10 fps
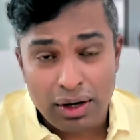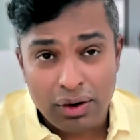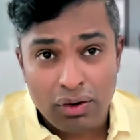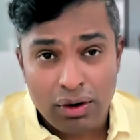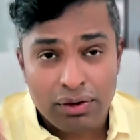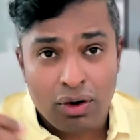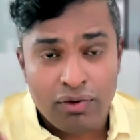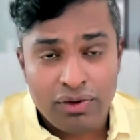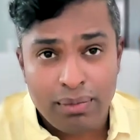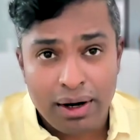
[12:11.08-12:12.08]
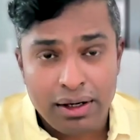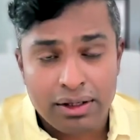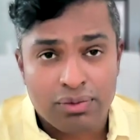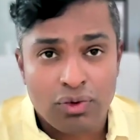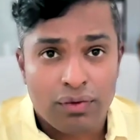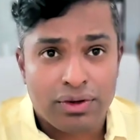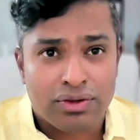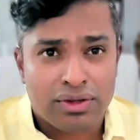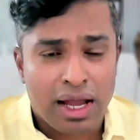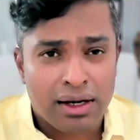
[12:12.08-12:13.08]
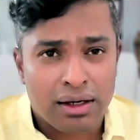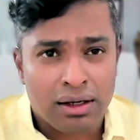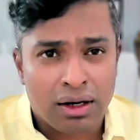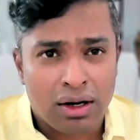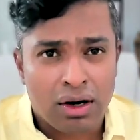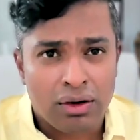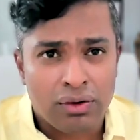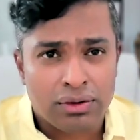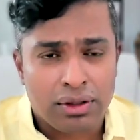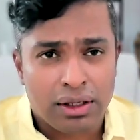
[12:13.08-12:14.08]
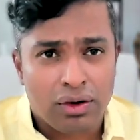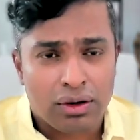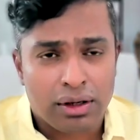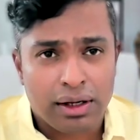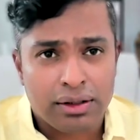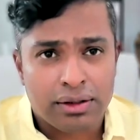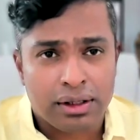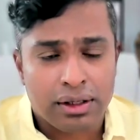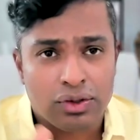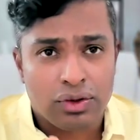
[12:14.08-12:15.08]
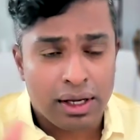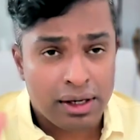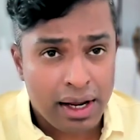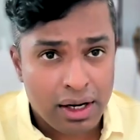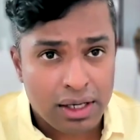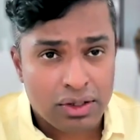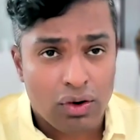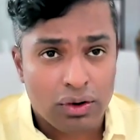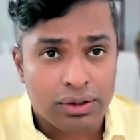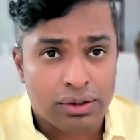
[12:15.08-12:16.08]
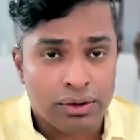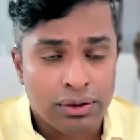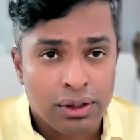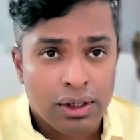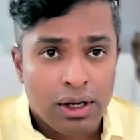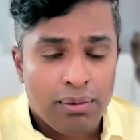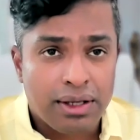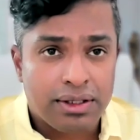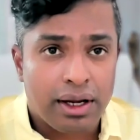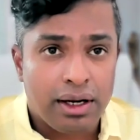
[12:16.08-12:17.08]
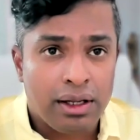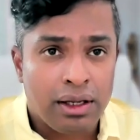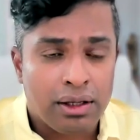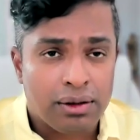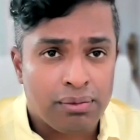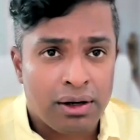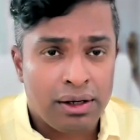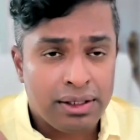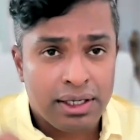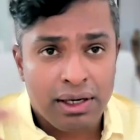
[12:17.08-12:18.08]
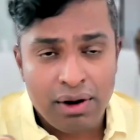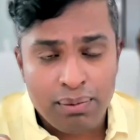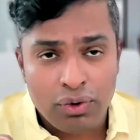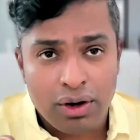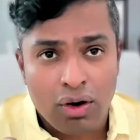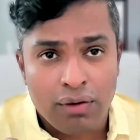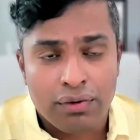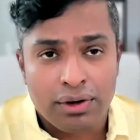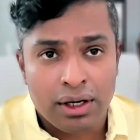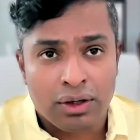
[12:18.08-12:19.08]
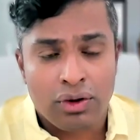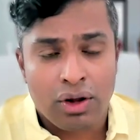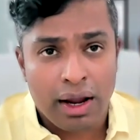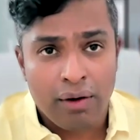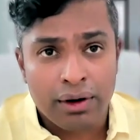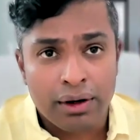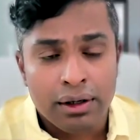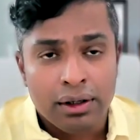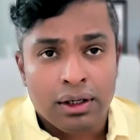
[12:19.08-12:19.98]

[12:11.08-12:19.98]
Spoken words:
I don't have the top of the mind. It's more of a San Carlos. They're not like so that area is also basically. Recently, we have put an offer near to the Hayward.